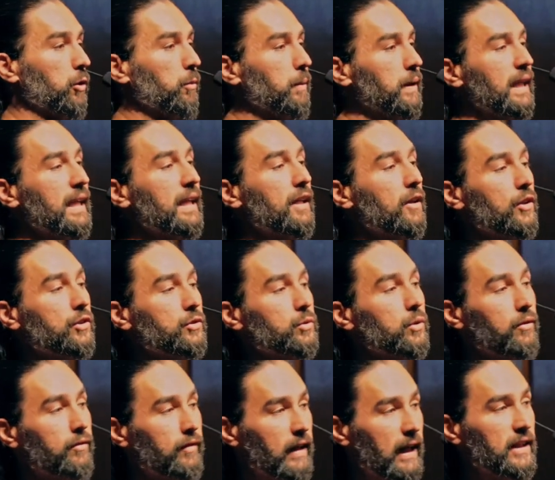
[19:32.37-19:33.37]
but they can also
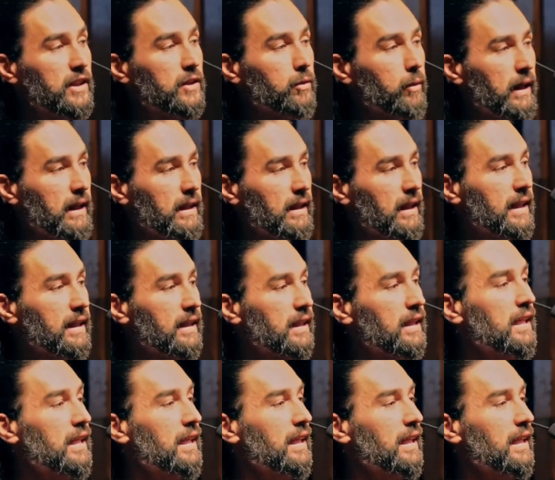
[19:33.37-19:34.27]
evaluate, like,